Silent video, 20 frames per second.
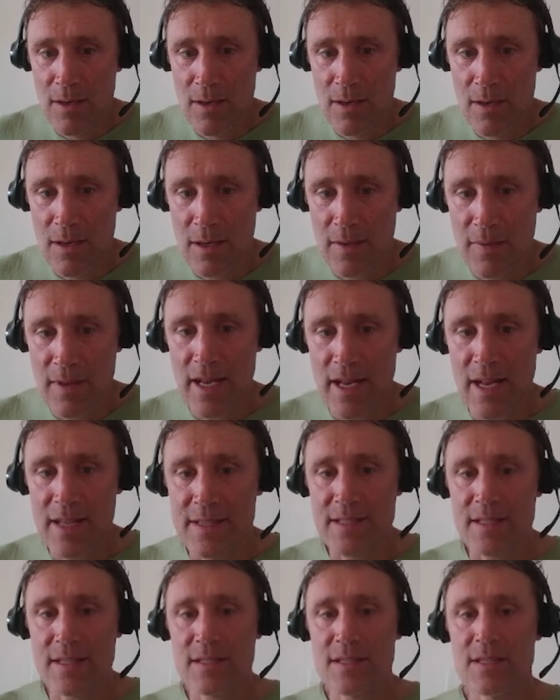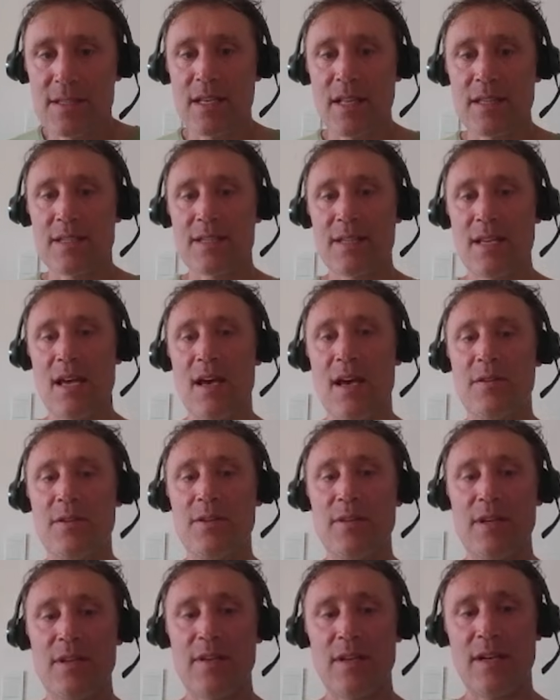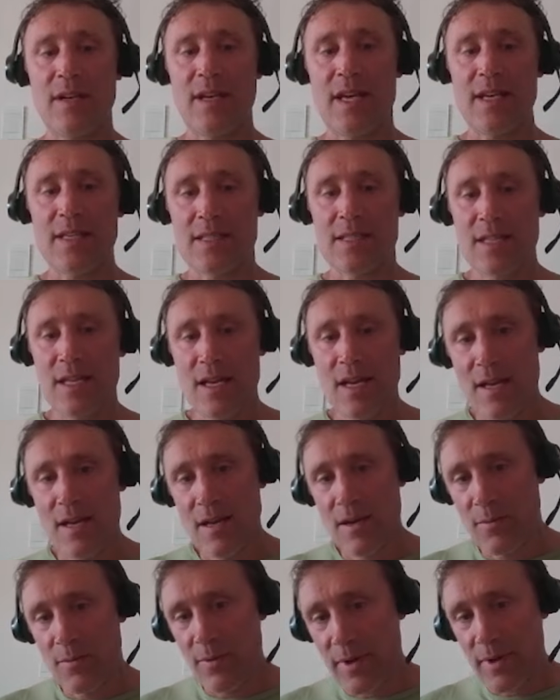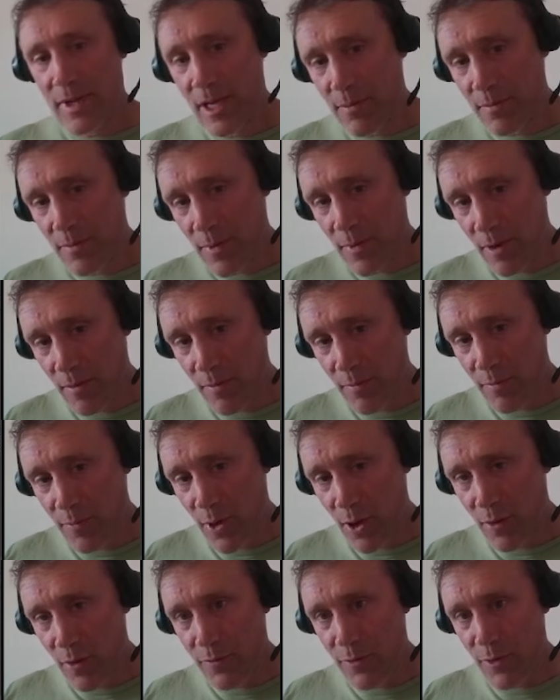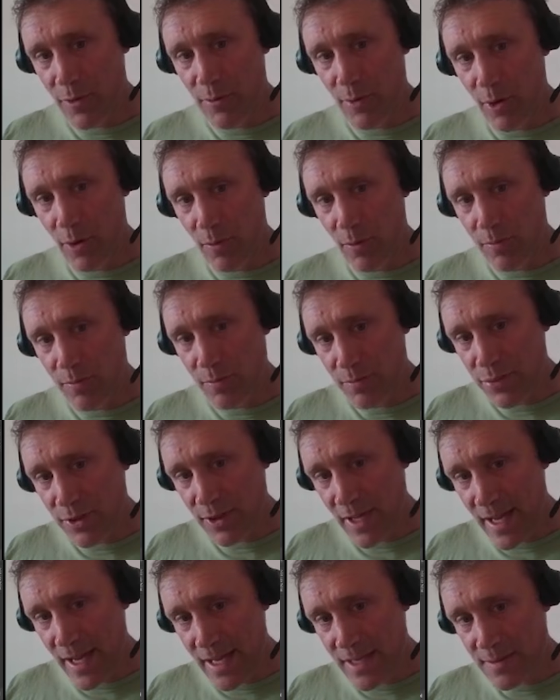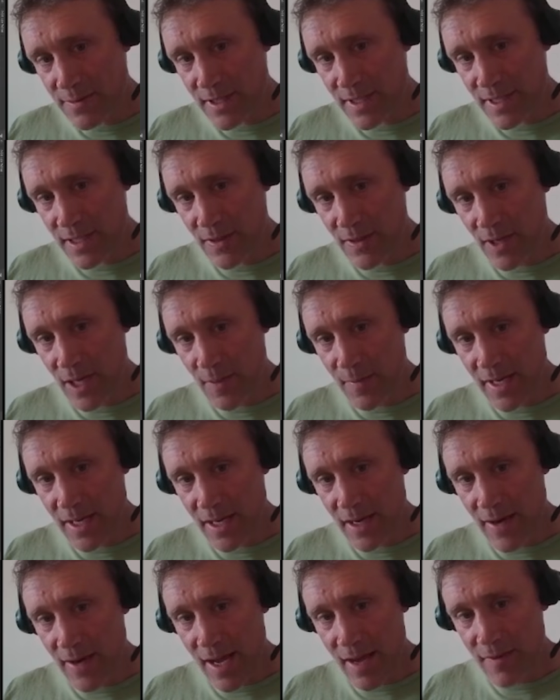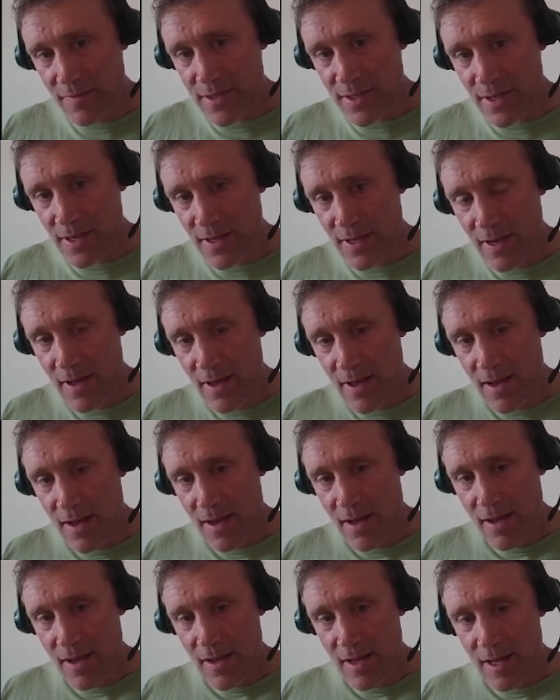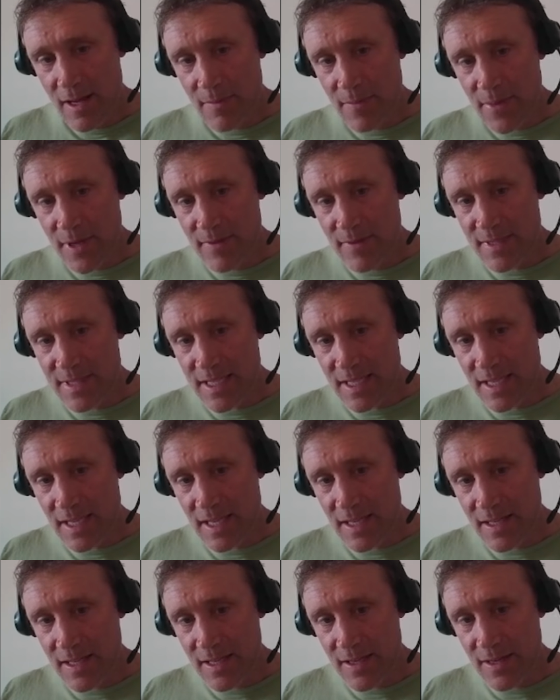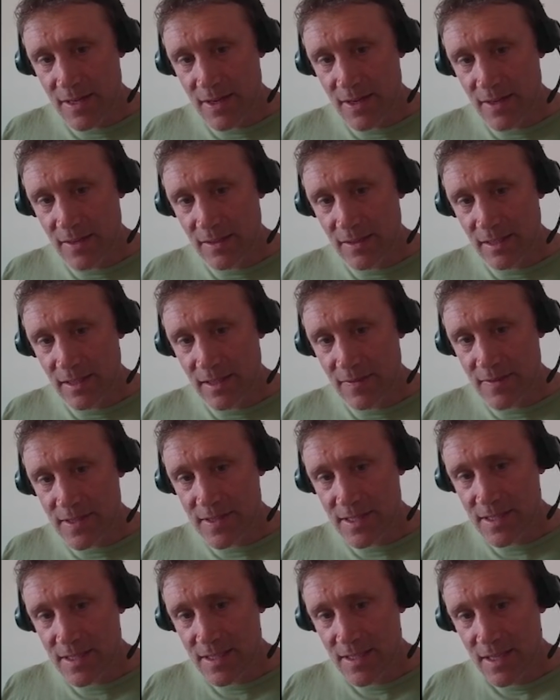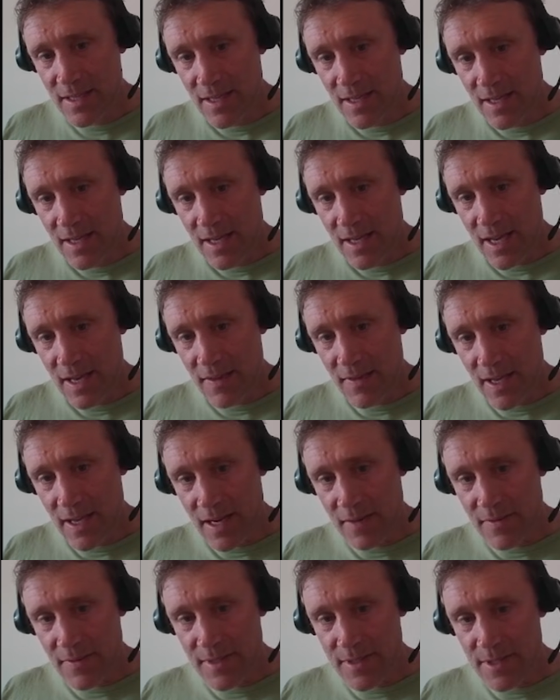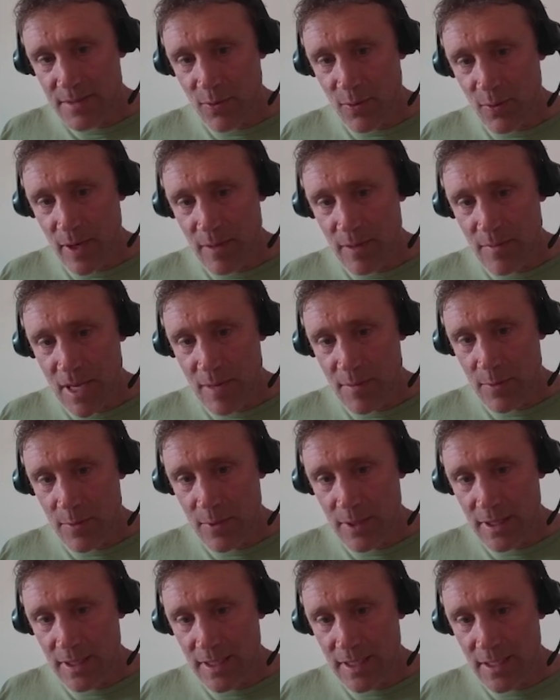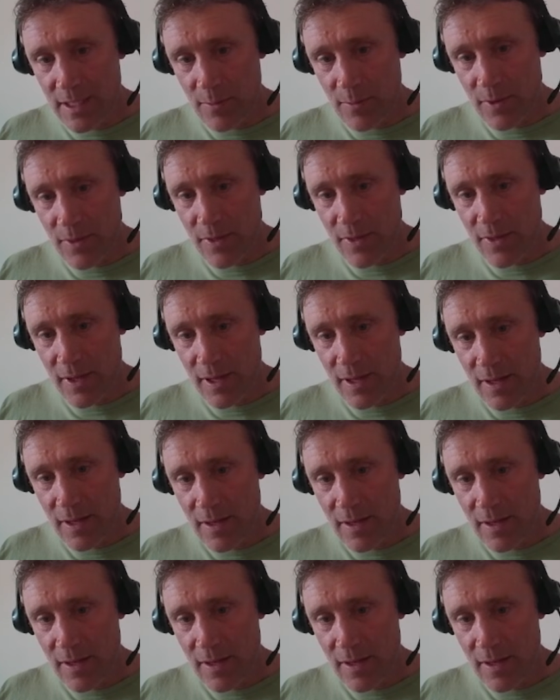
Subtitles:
And then as it sets down, you get a nice foot roll plant with the heel coming down after. Pivots again here, lifts, and then at this point maybe we lead it with the